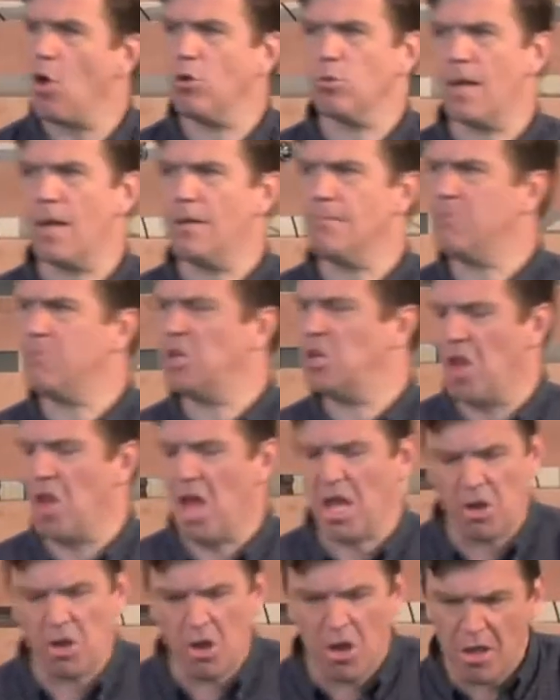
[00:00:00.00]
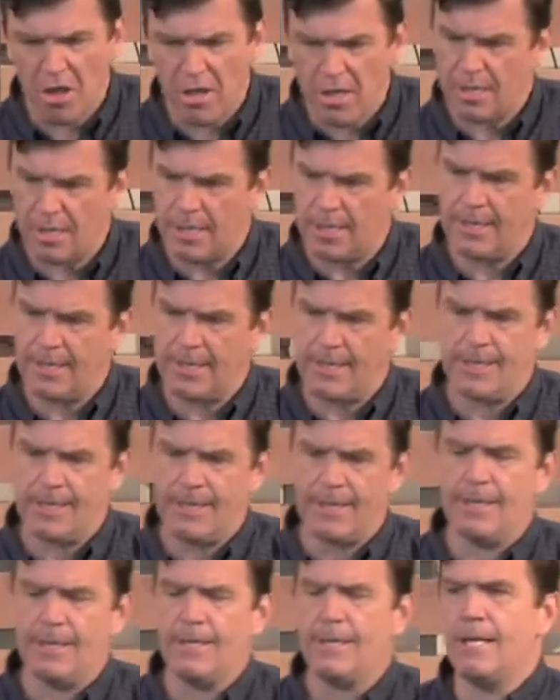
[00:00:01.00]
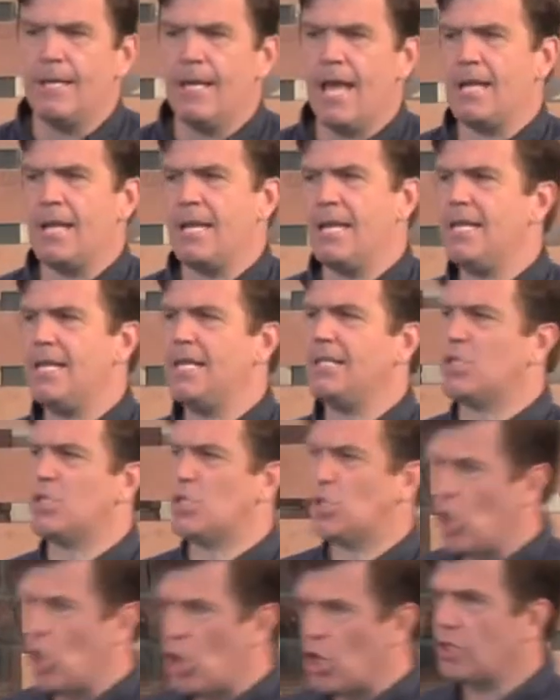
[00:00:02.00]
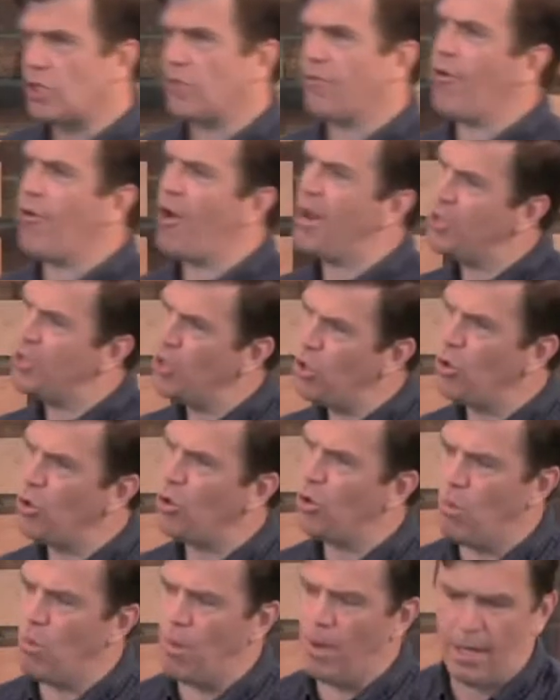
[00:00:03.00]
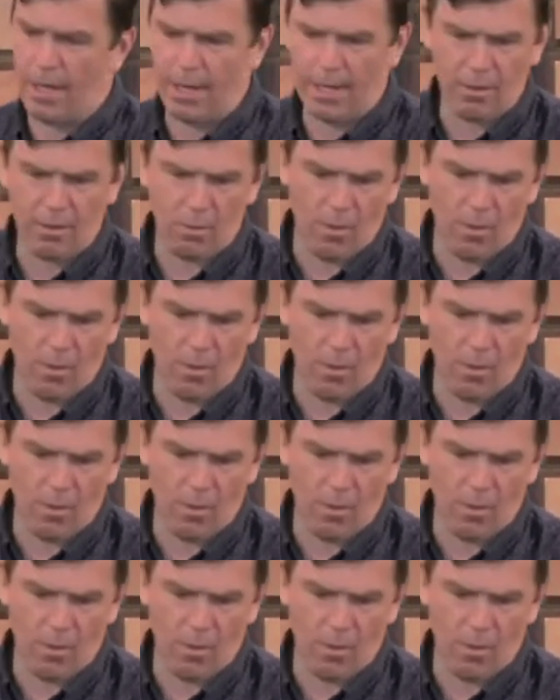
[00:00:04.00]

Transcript: one, didn't like her. And in his search for a new queen,